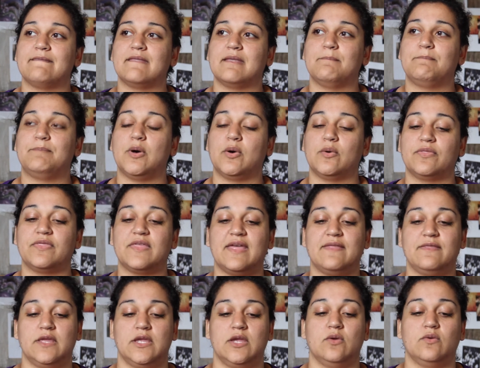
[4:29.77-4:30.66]
both
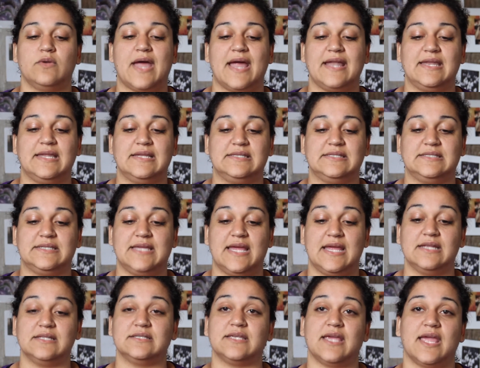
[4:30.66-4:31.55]
in the United
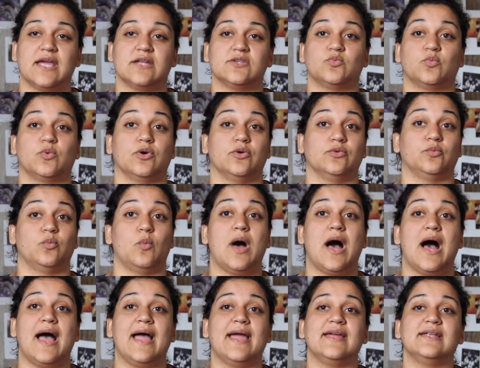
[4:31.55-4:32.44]
States and
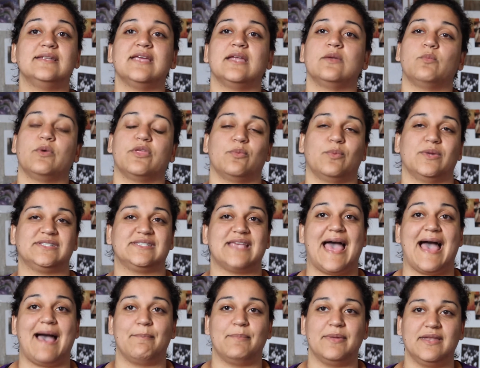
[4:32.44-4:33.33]
worldwide, and with what's
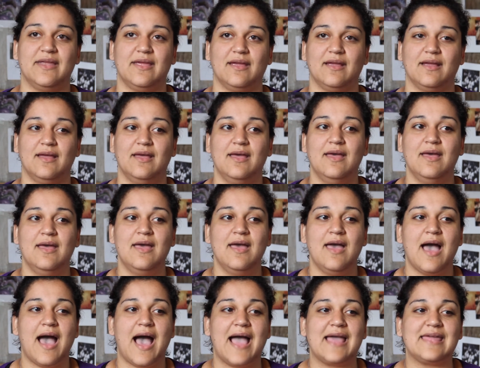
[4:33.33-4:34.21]
happening.
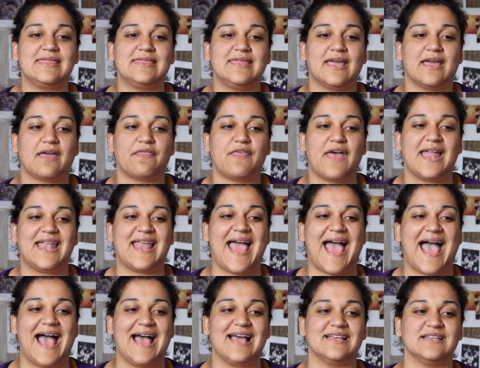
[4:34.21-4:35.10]
I think that
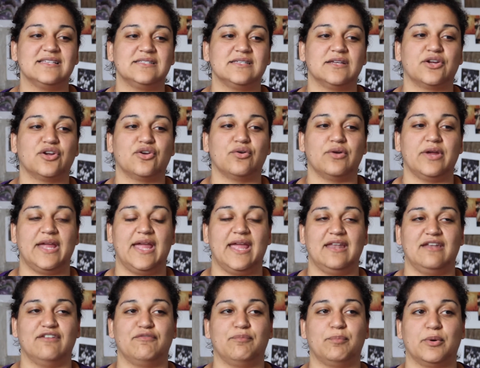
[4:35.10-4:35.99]
as a
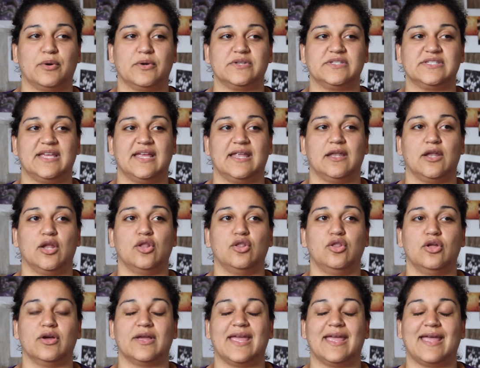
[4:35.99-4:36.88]
creative person
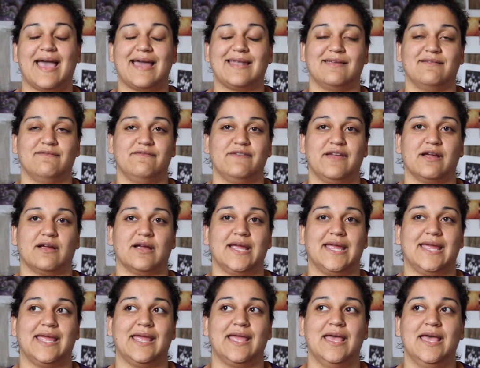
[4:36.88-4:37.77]
looking at a
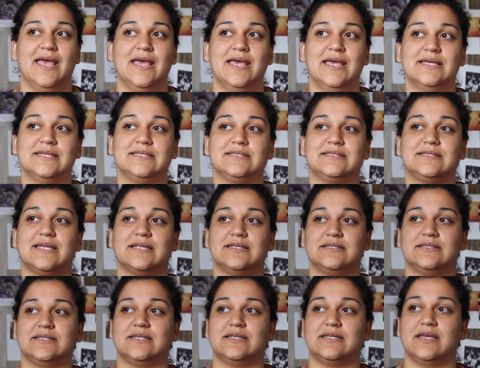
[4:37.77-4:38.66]
very
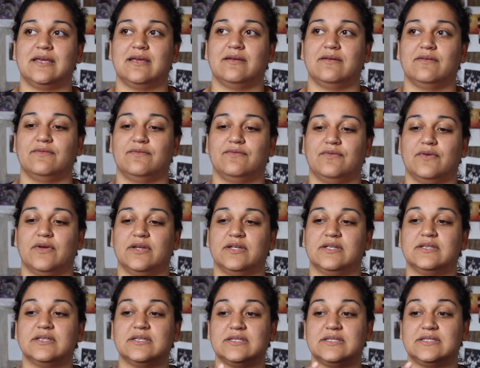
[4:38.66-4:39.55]
sensitive
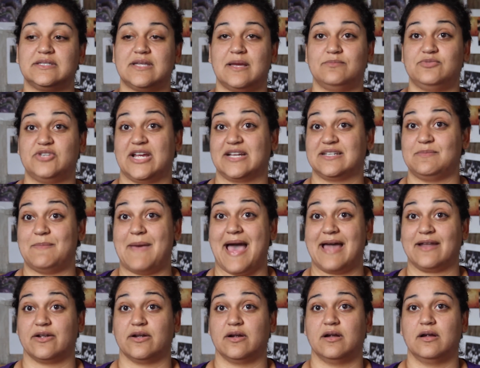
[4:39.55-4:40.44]
subject
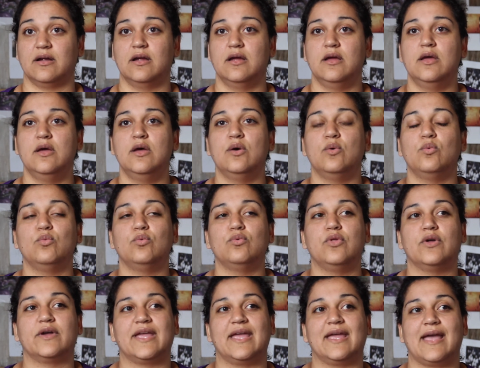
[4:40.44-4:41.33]
matter,
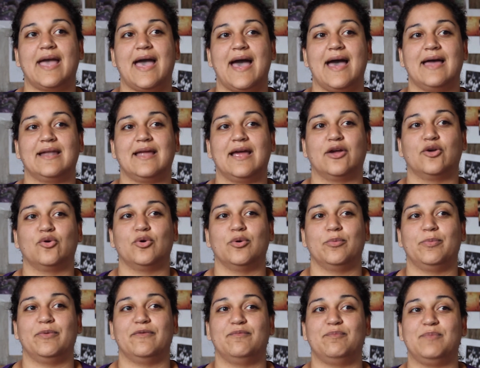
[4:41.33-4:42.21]
looking at a
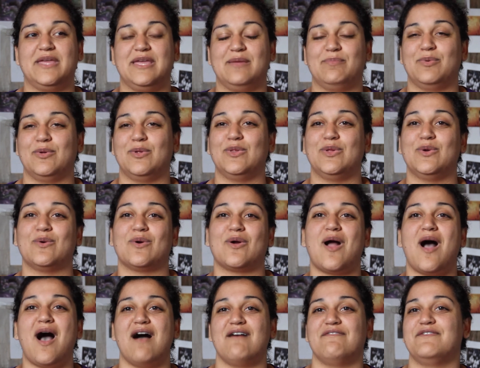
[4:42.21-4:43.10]
group of people who
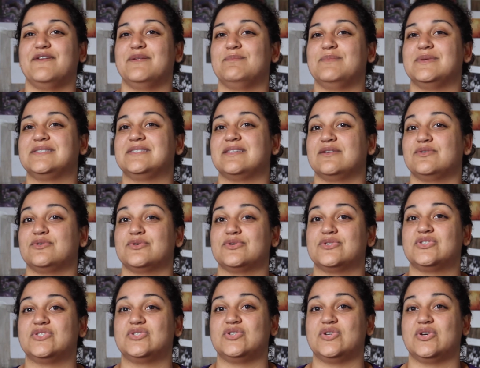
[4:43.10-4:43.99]
are often
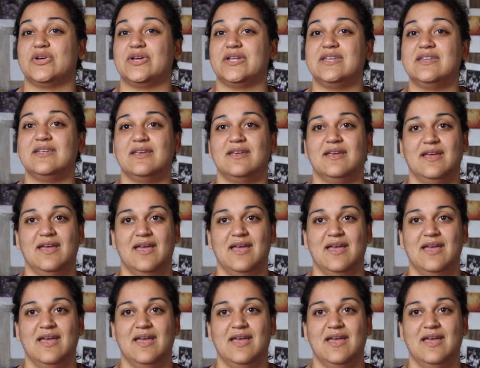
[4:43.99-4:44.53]
misunderstood